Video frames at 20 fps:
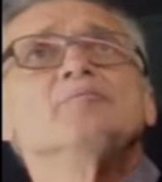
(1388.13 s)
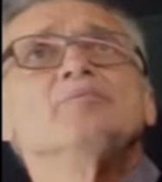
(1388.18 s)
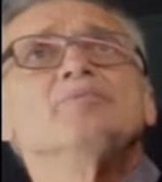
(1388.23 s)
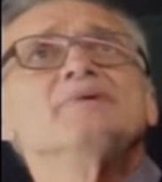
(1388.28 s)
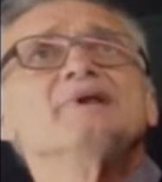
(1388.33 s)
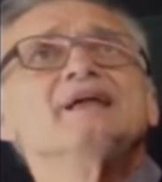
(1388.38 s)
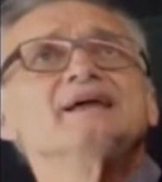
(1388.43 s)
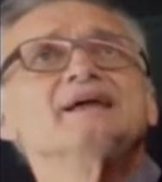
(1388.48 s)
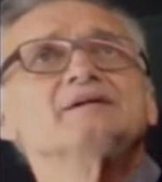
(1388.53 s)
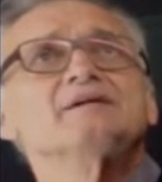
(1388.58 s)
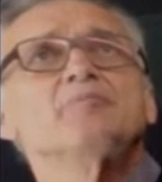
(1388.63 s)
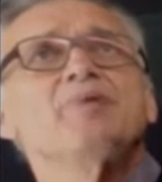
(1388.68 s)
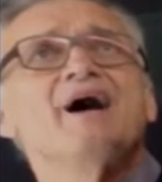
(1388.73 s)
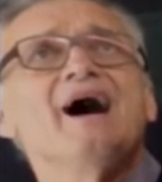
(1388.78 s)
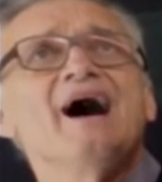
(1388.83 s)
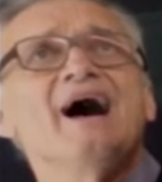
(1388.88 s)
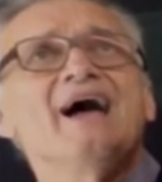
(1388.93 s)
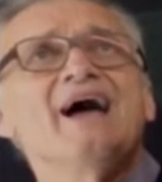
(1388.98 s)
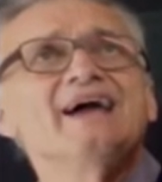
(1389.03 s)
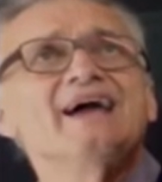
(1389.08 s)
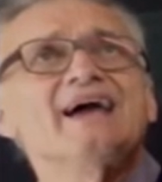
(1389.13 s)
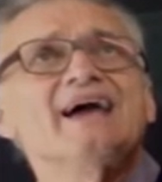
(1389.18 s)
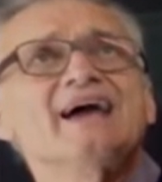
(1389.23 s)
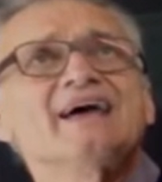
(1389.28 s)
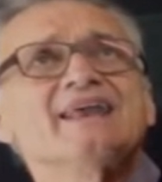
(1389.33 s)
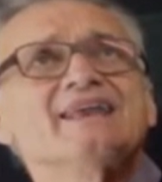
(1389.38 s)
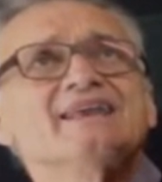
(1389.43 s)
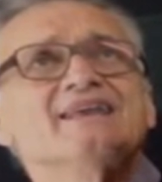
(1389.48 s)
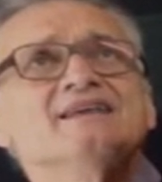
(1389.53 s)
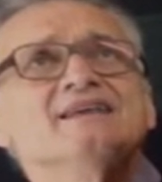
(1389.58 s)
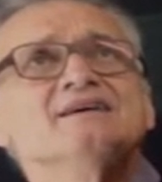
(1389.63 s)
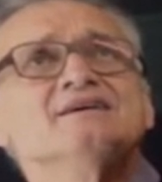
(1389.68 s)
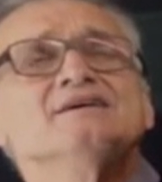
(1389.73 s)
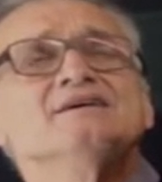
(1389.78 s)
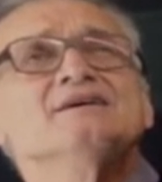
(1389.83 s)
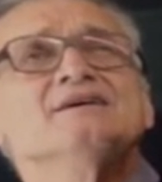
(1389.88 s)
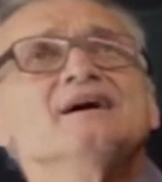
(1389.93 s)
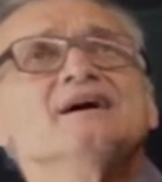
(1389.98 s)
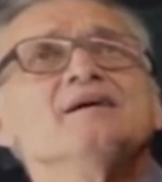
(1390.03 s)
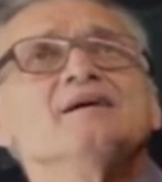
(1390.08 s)
let pi n
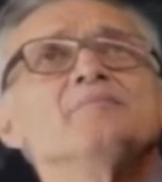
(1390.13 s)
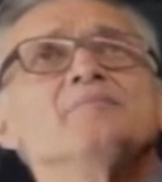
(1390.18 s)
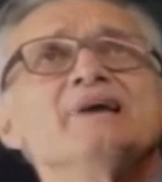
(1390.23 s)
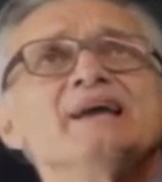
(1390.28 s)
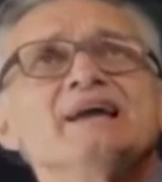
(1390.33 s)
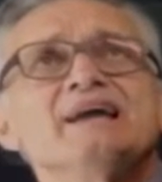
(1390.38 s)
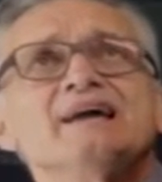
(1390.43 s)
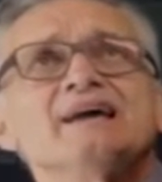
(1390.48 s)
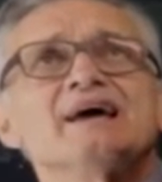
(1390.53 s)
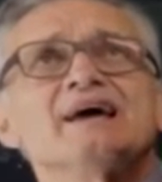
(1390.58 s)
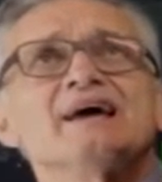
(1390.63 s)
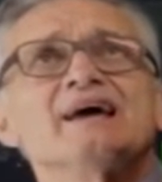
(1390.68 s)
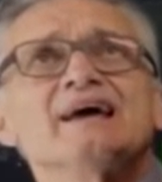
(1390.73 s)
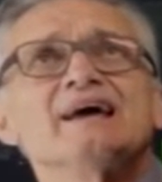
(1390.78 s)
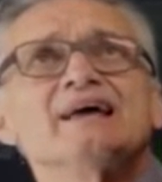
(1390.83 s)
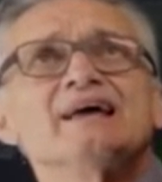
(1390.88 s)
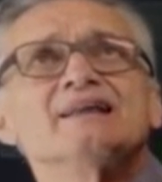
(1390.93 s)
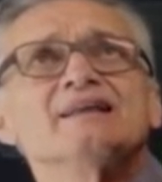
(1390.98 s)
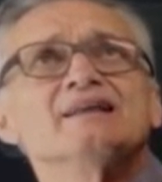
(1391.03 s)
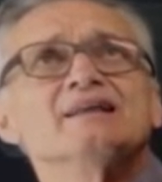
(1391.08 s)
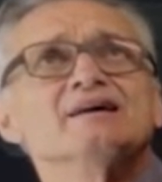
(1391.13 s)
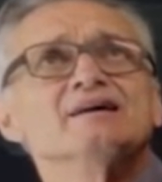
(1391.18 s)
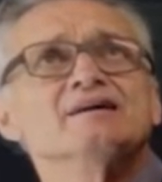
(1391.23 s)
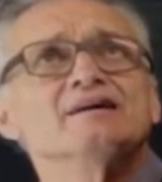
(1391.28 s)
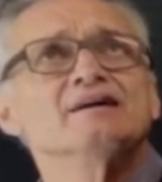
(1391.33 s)
be in,